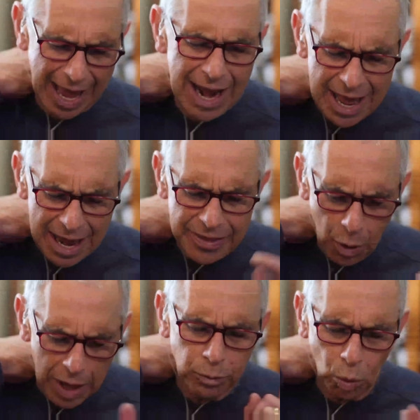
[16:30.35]
And, I, and the
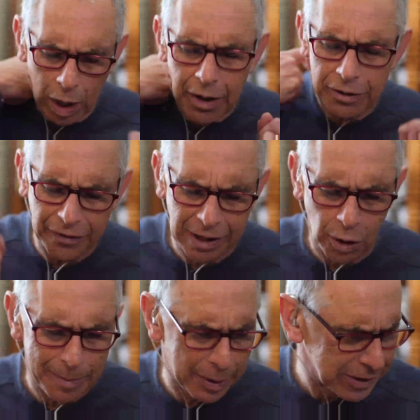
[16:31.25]
one other
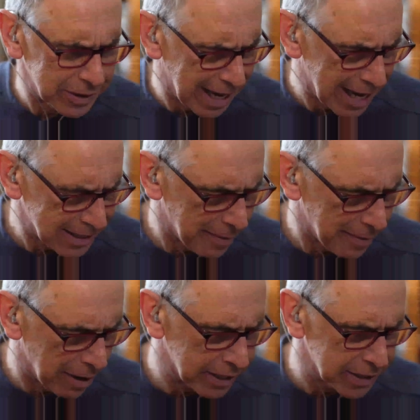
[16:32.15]
follow-up I wanted to ask
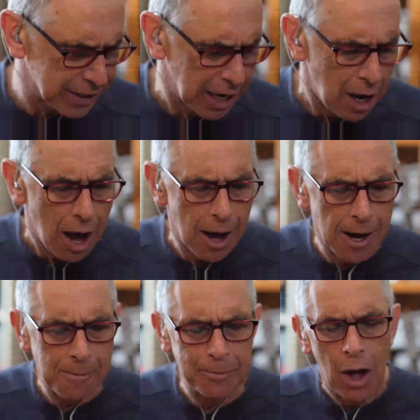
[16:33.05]
about is um,